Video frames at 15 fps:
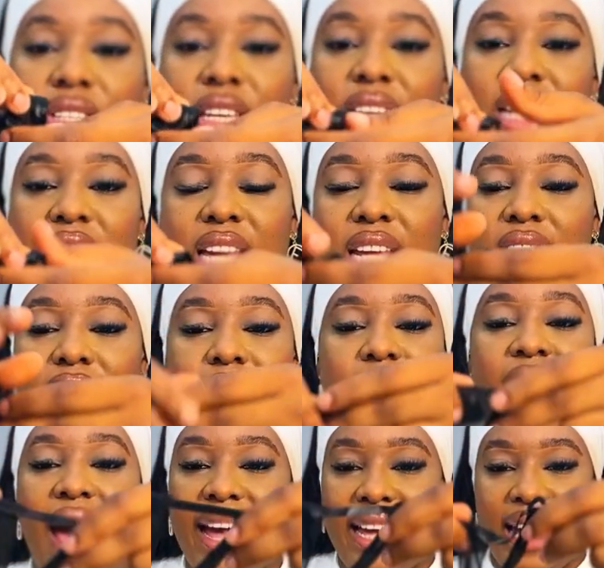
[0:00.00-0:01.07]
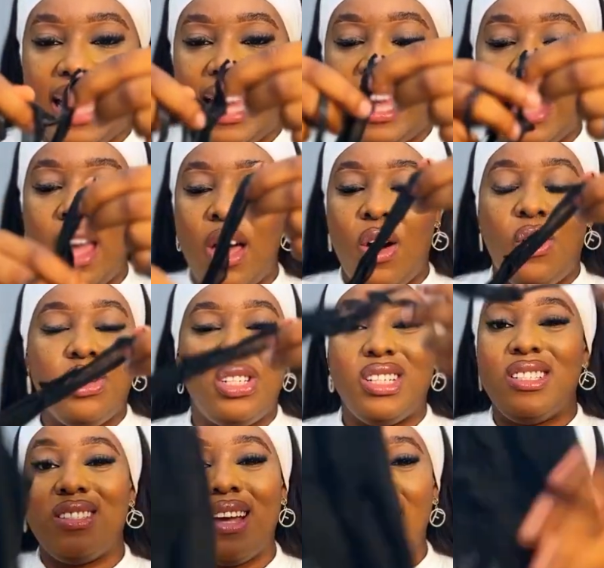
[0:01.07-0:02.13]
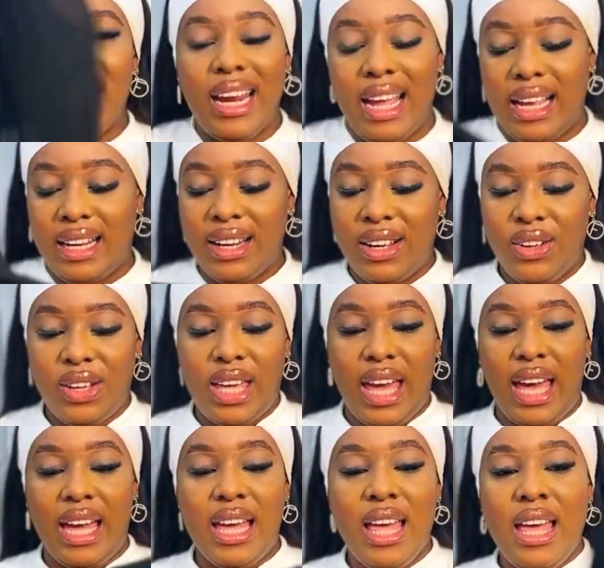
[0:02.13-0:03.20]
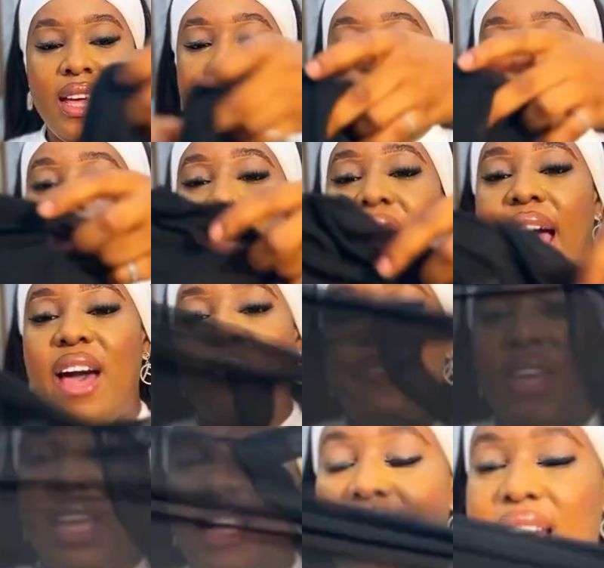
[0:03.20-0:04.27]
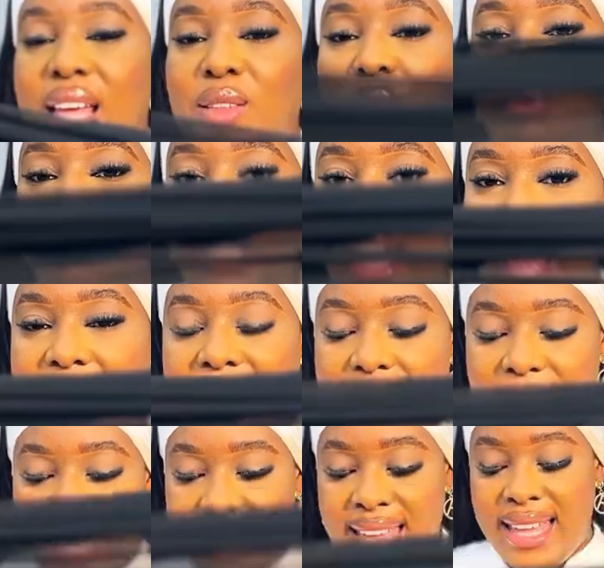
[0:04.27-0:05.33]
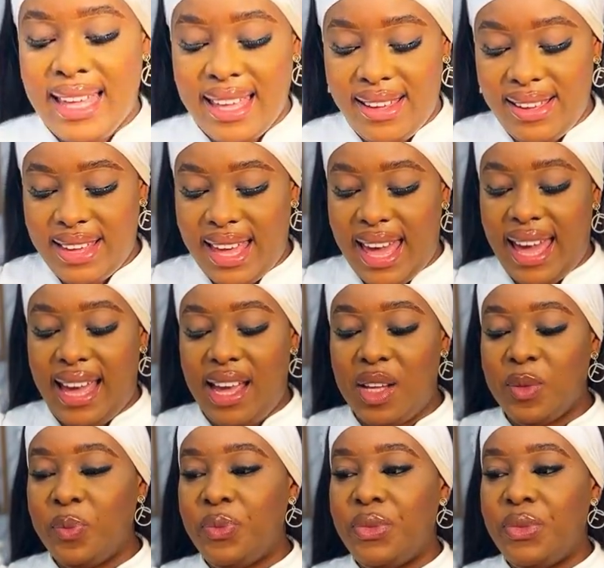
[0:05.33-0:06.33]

you can either tie it or just tuck it in, okay? So we have it in black, okay,